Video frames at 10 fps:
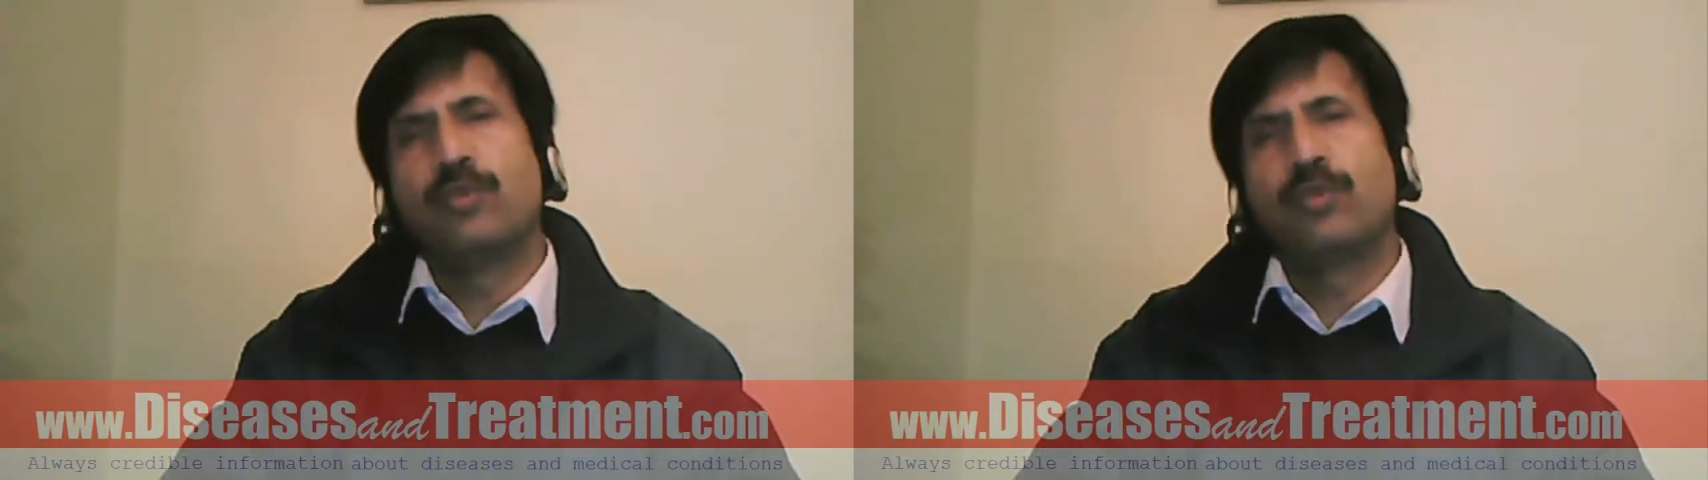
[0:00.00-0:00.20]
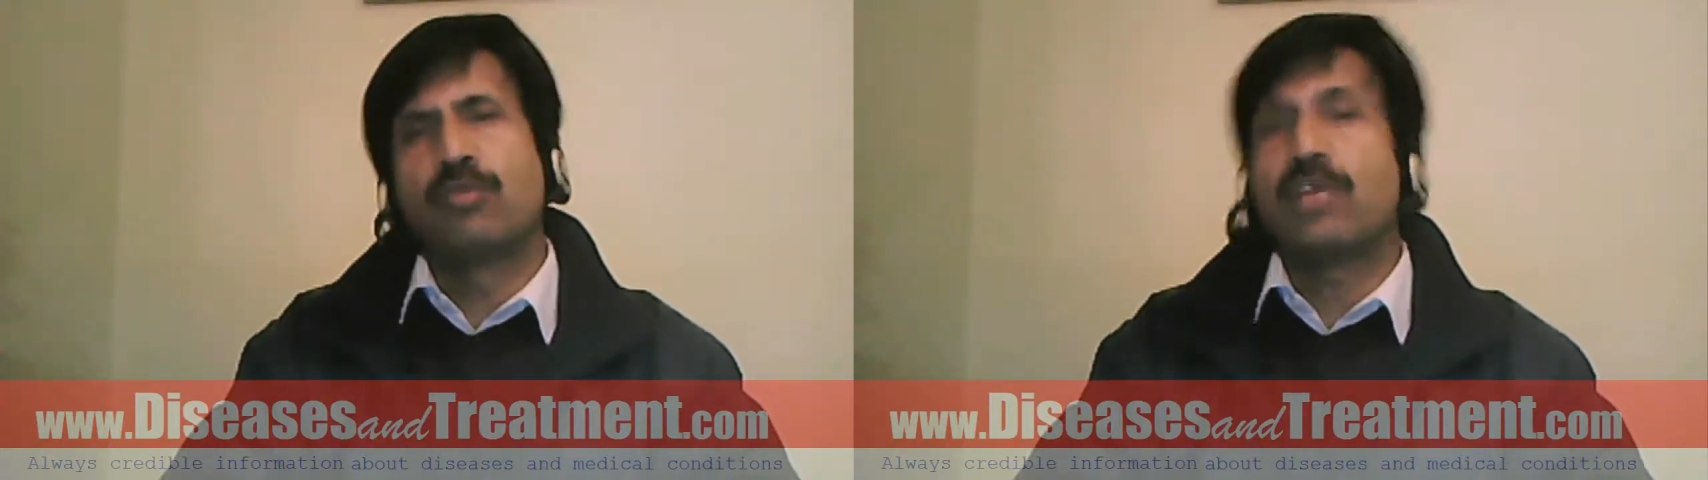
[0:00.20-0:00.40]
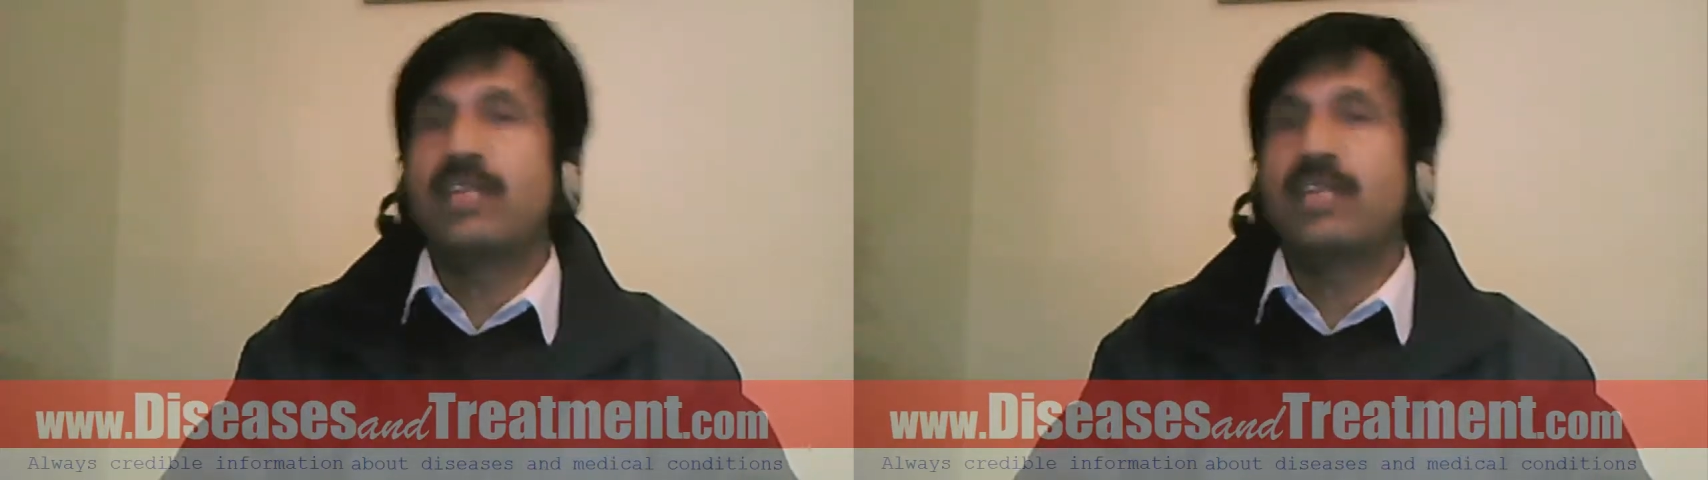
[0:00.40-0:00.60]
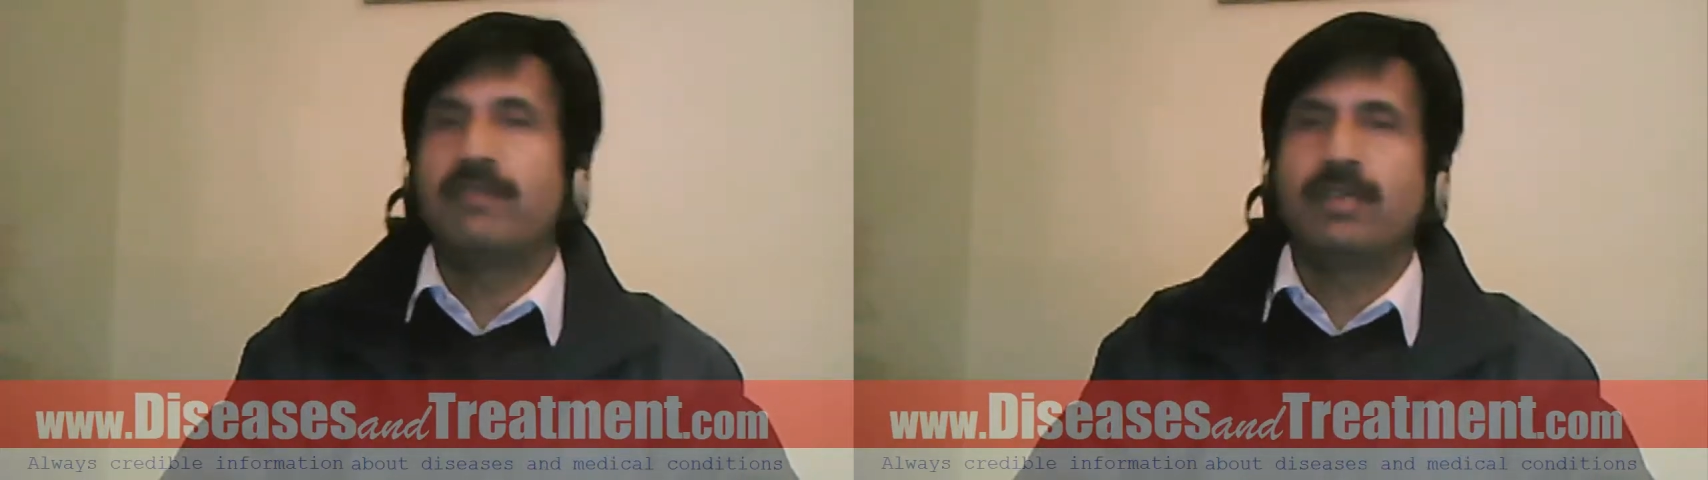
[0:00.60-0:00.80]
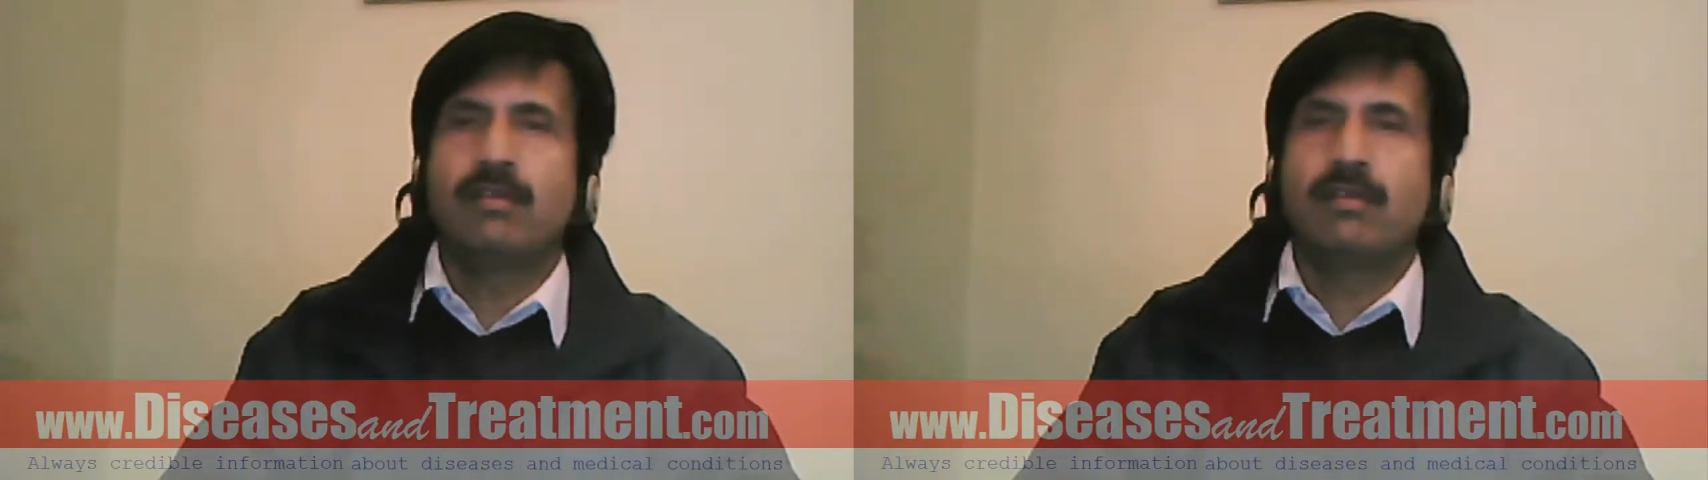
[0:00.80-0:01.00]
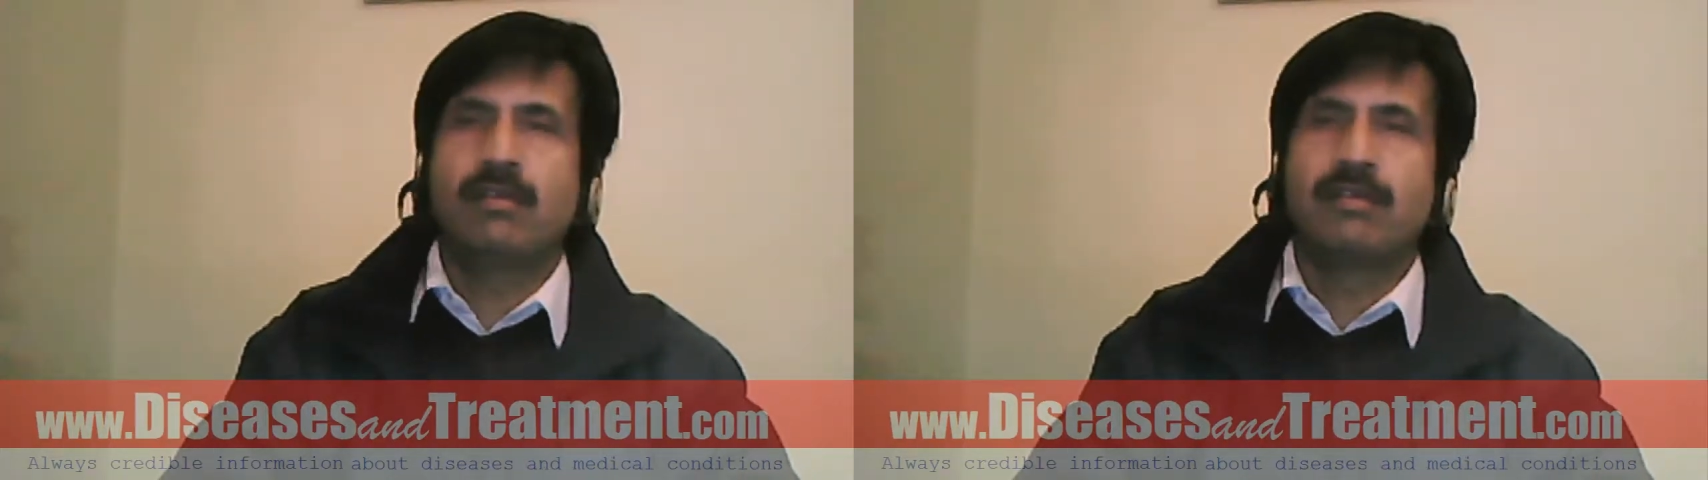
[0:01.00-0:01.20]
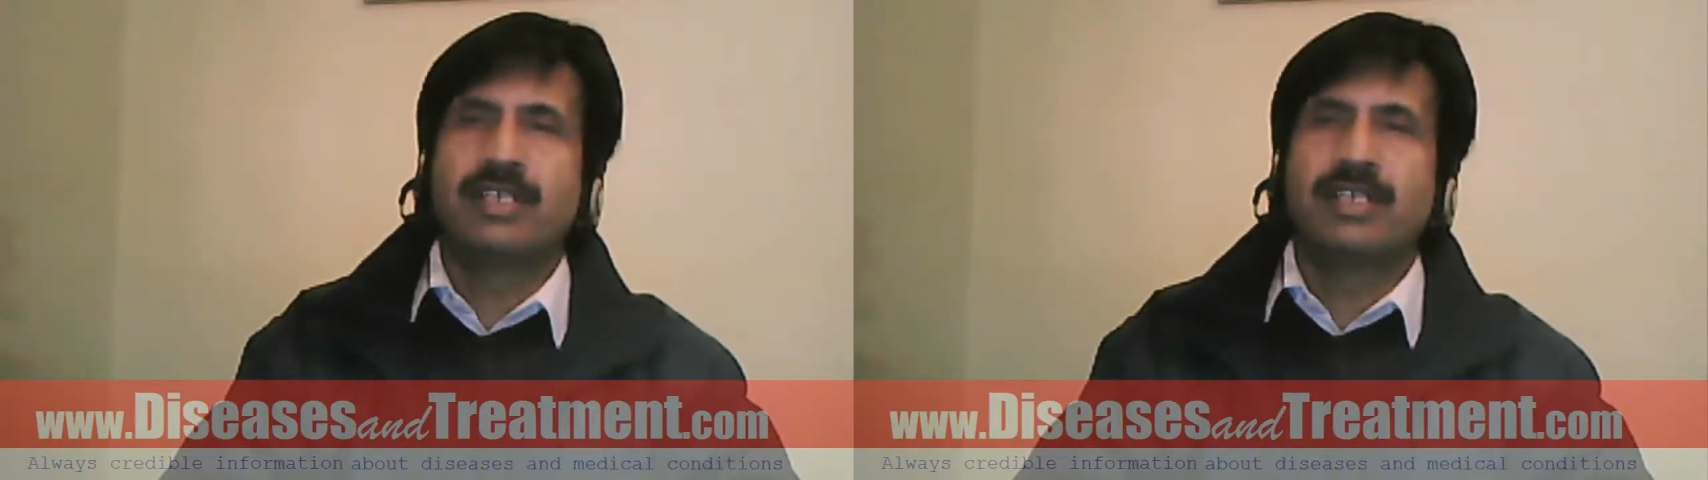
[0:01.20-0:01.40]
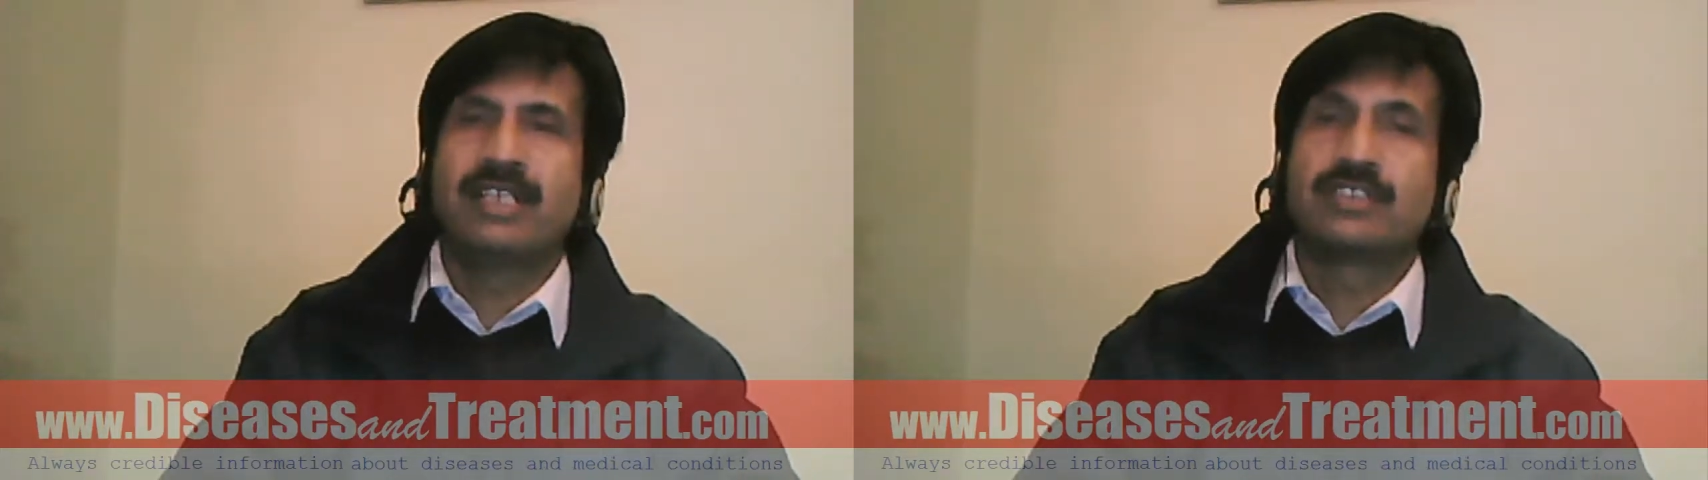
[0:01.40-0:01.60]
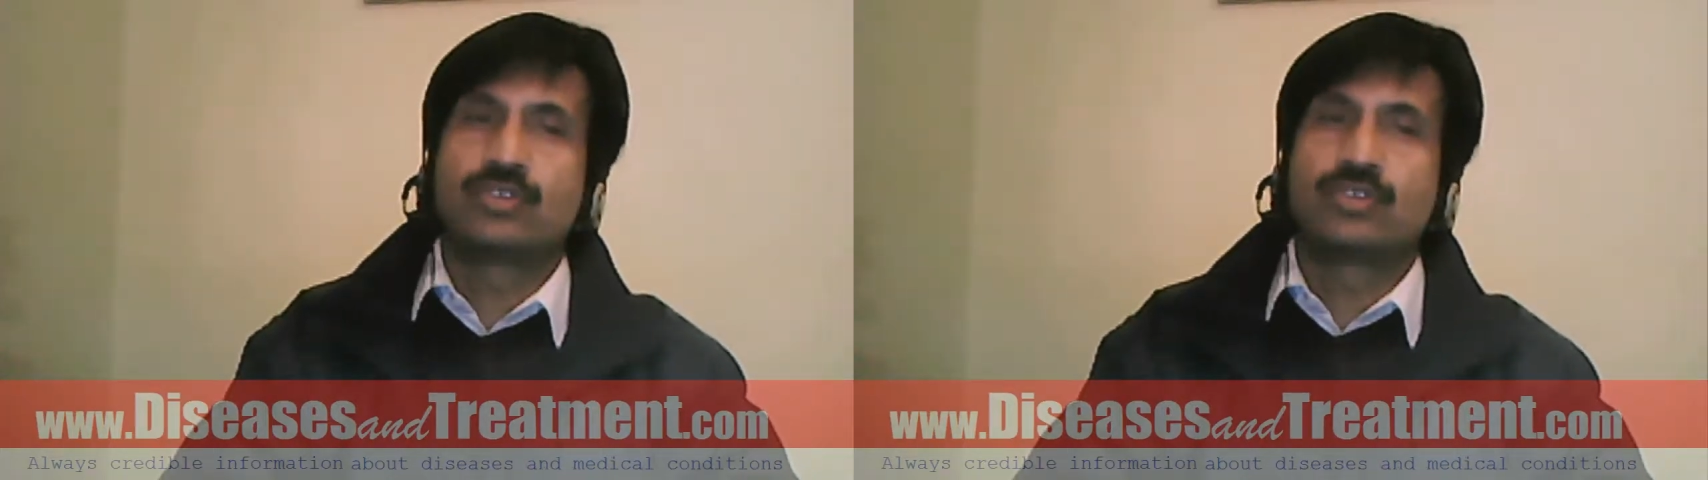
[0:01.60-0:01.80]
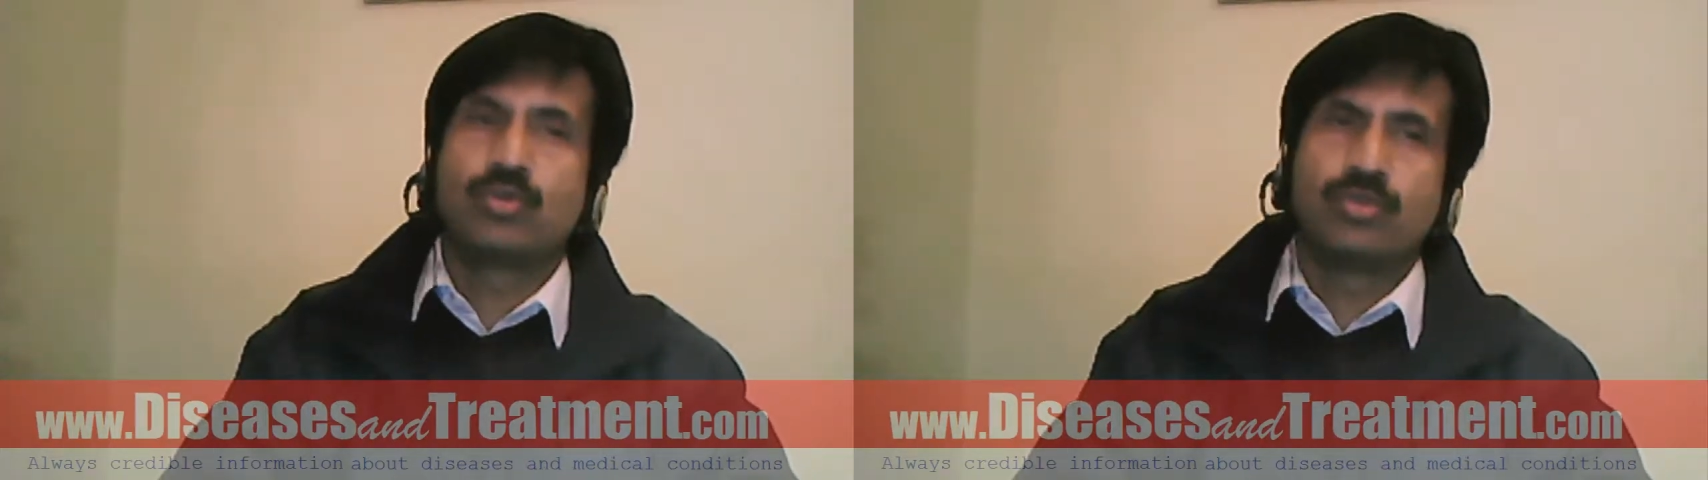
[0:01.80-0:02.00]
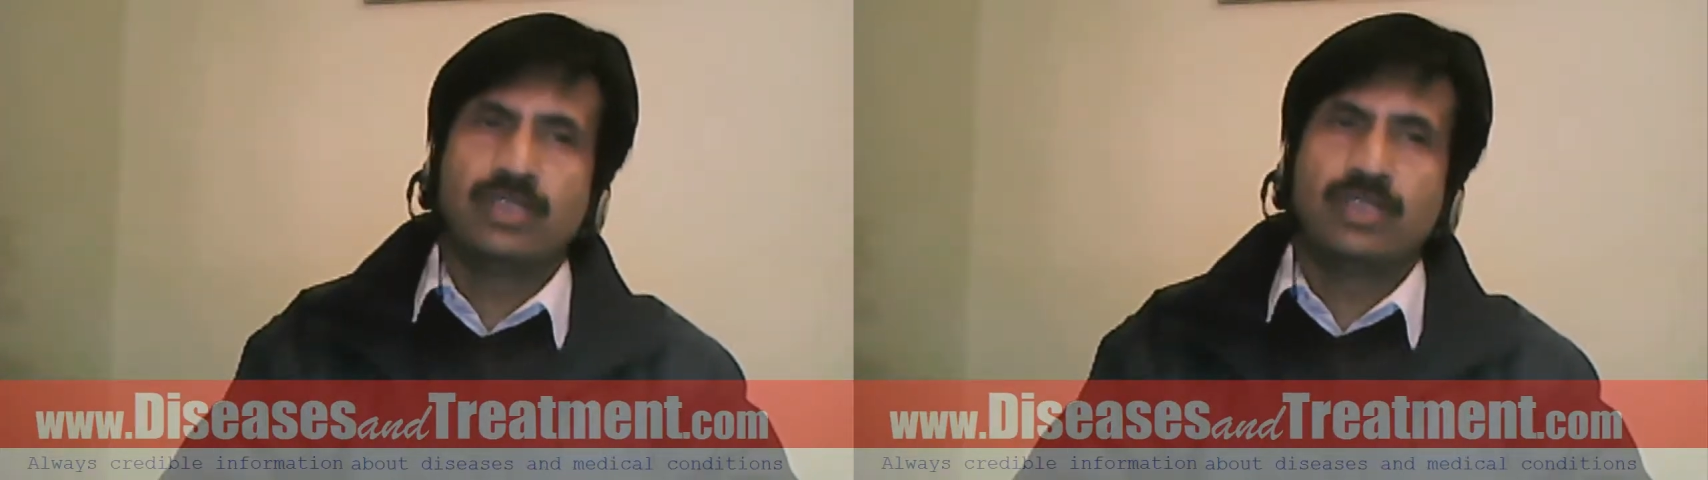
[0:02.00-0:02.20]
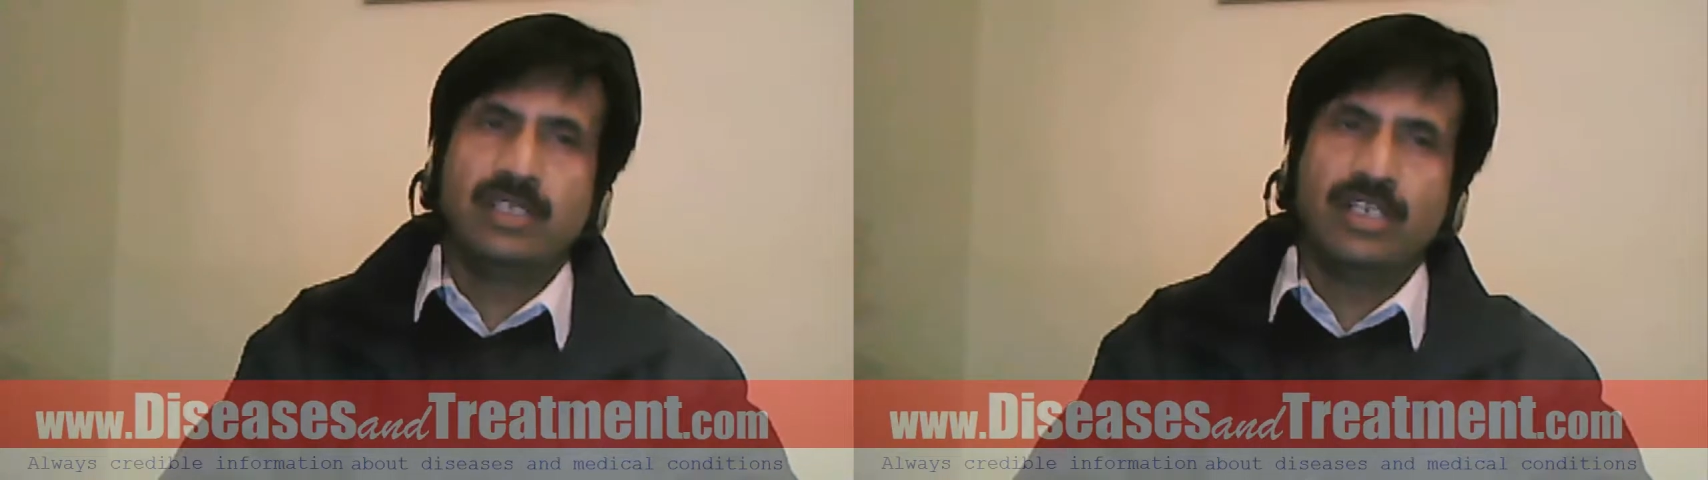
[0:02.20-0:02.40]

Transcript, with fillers: fuel right away or it can store the